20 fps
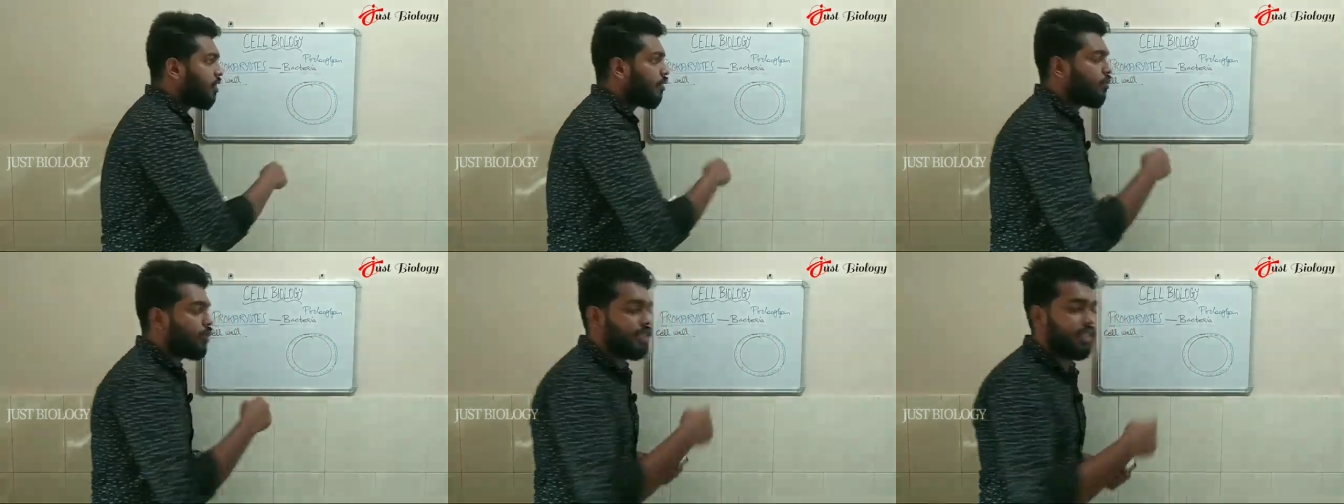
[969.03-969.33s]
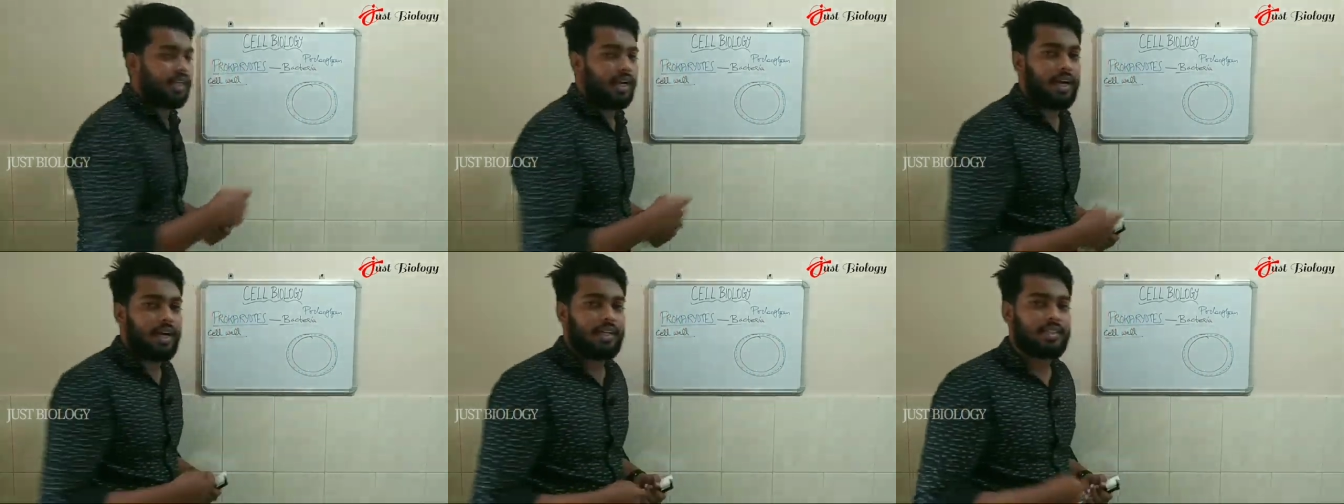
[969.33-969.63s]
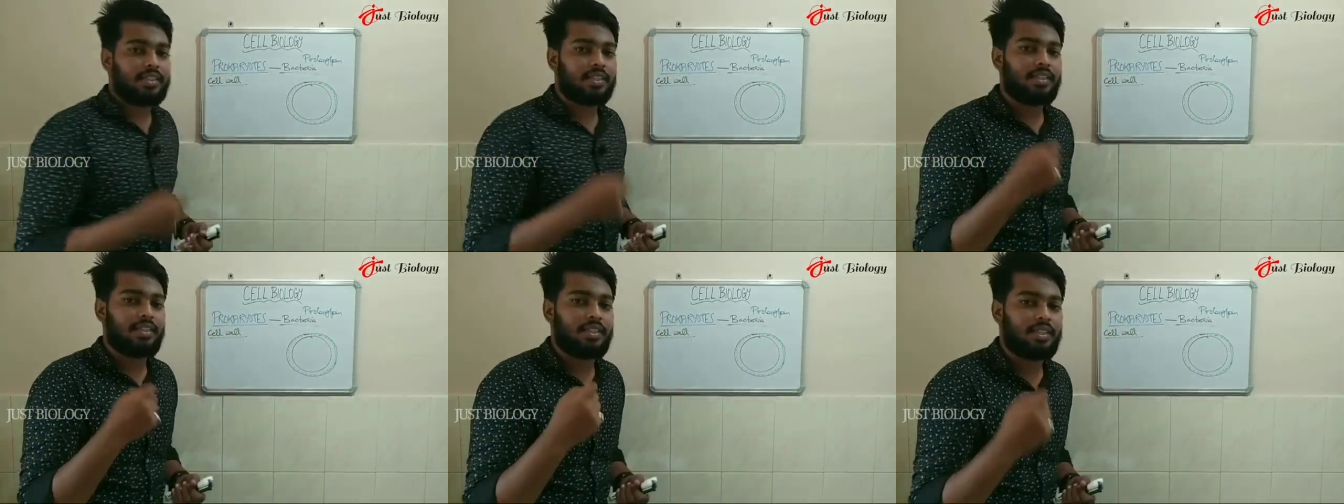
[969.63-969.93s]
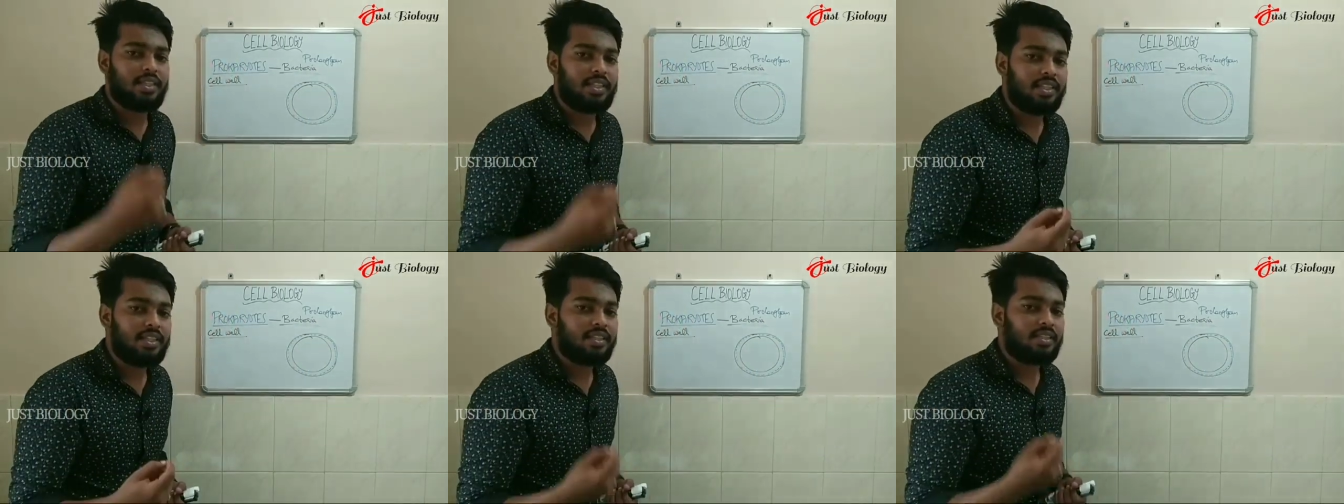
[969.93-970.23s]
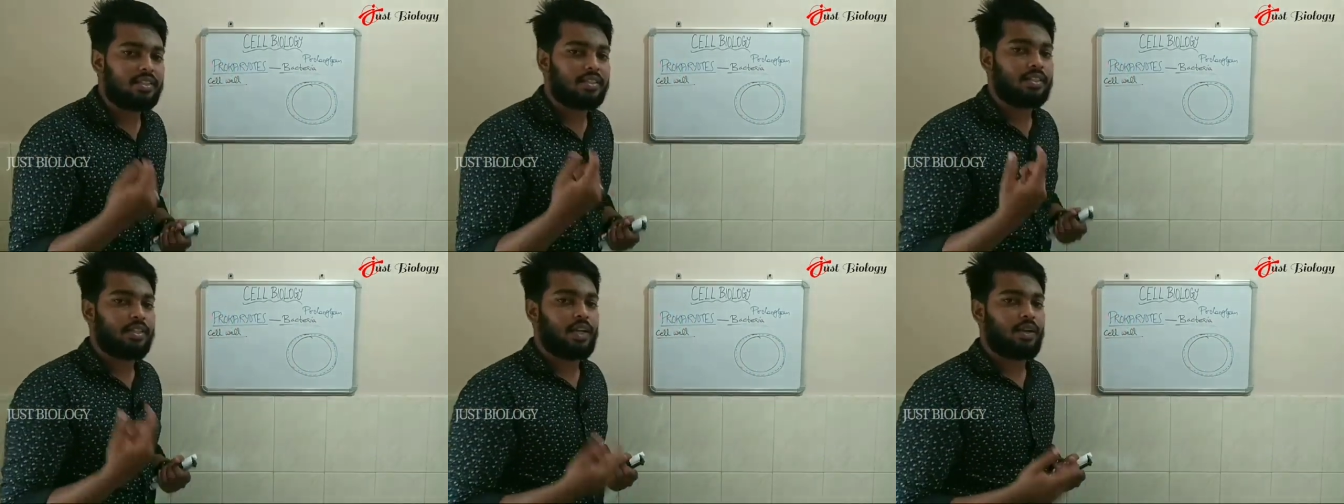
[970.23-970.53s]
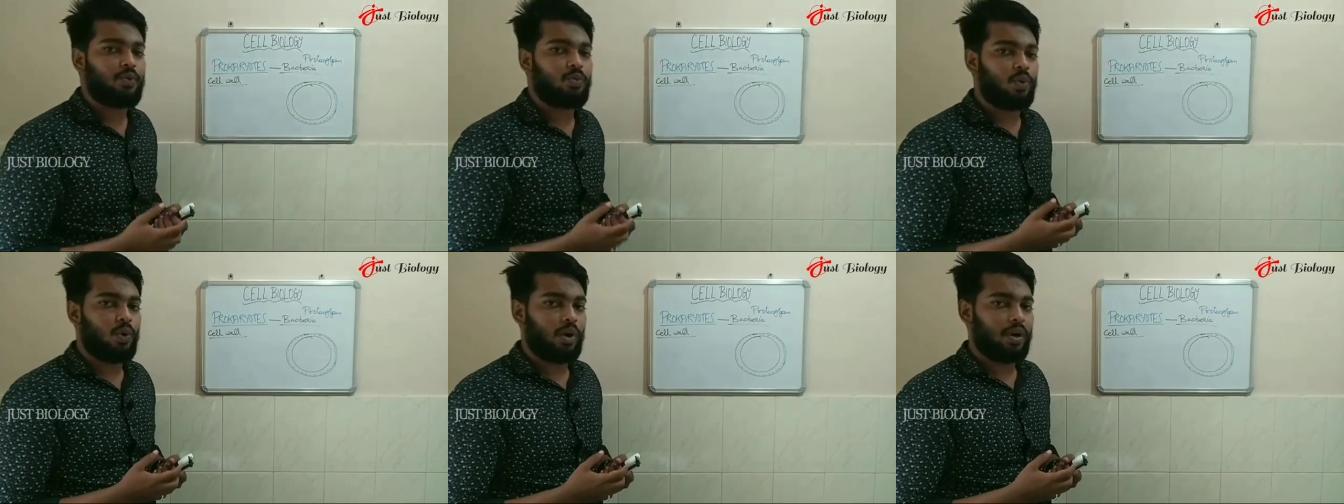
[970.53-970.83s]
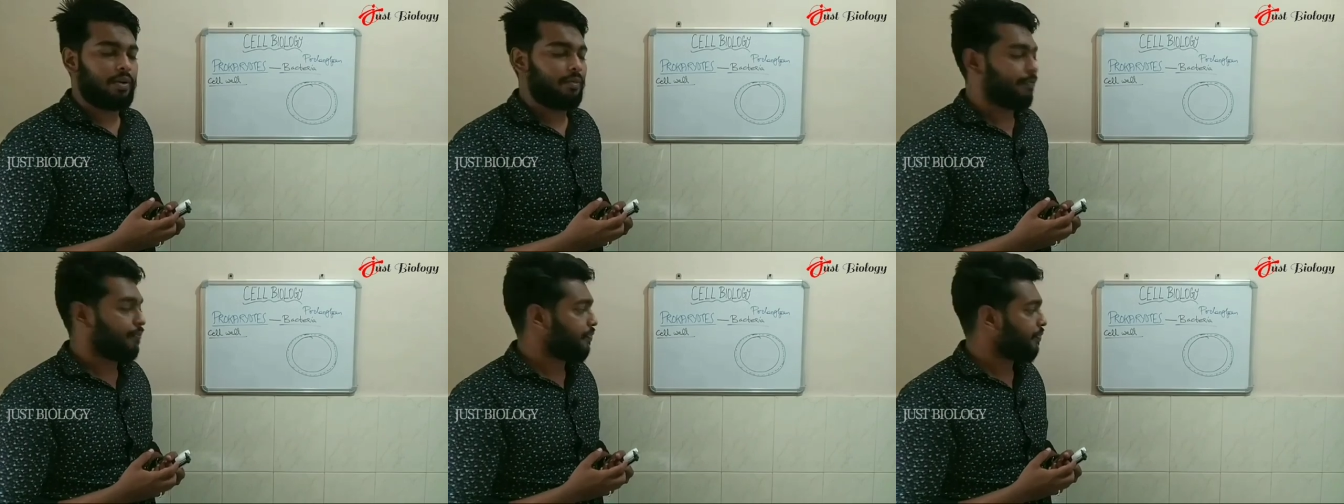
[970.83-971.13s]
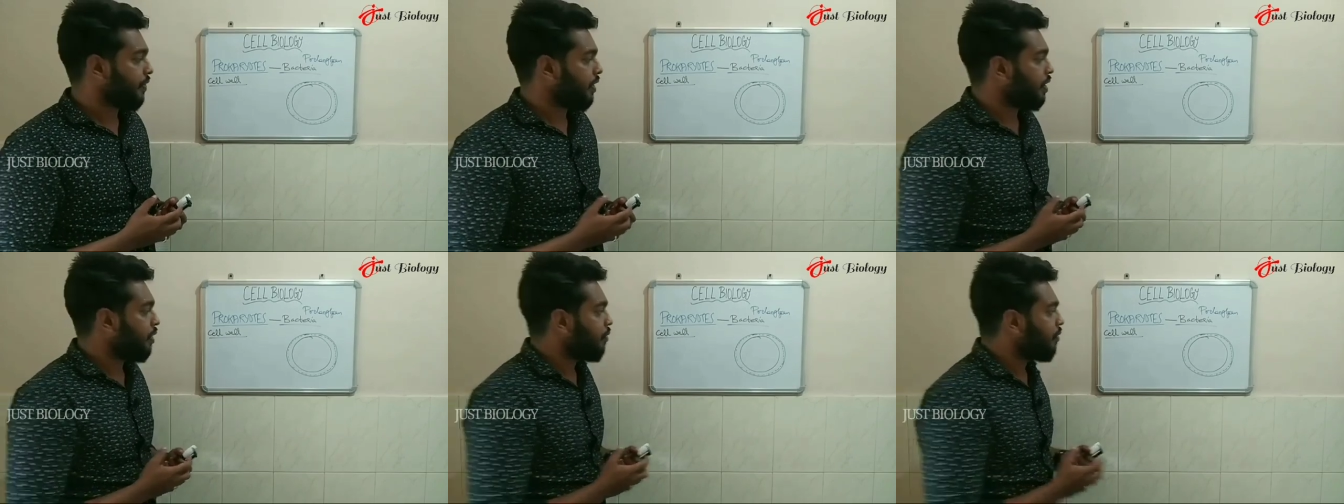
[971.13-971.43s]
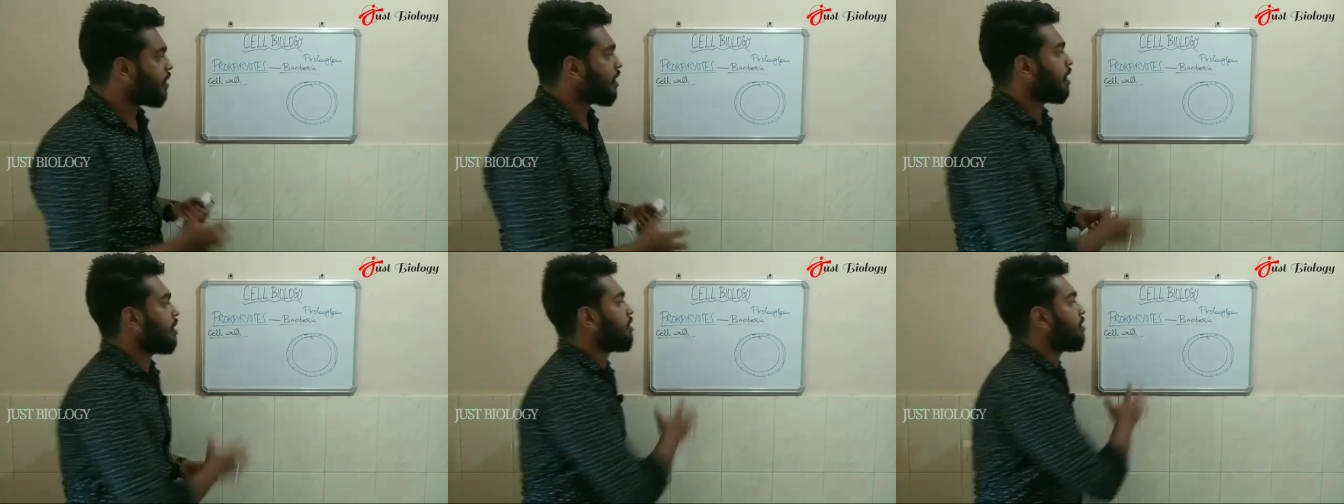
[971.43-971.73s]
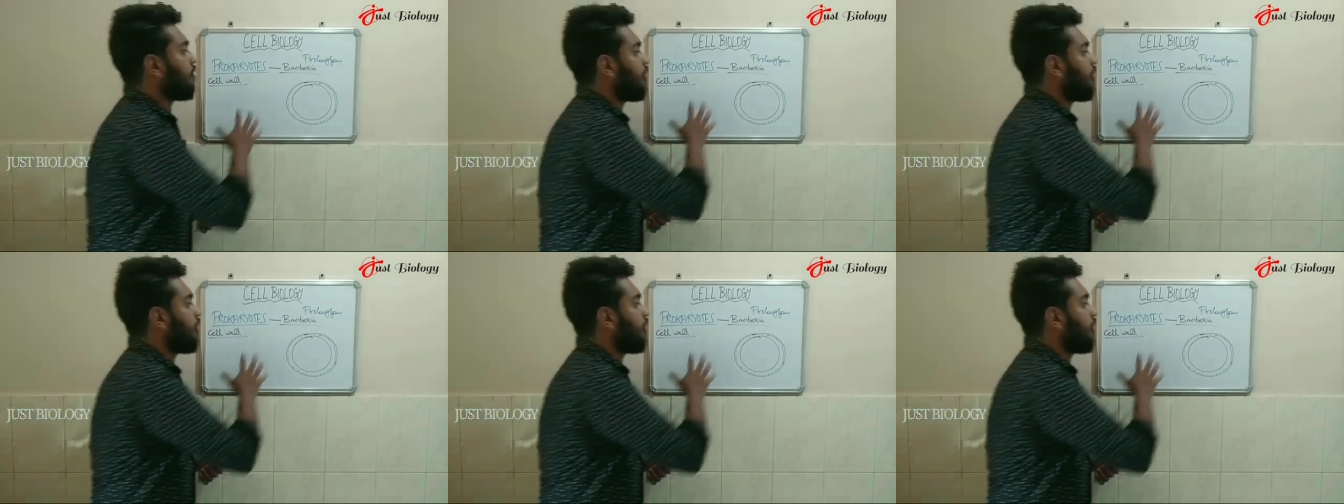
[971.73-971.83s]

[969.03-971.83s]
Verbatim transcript: which has a thin cell wall, we can